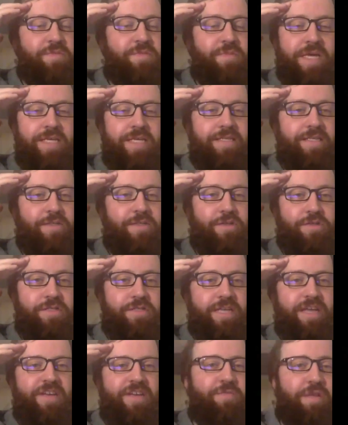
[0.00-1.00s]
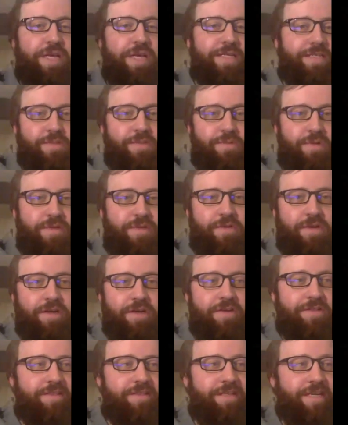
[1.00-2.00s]
spaces or safe places, whatever
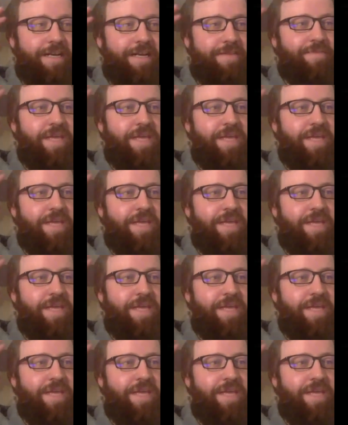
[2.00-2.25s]
else.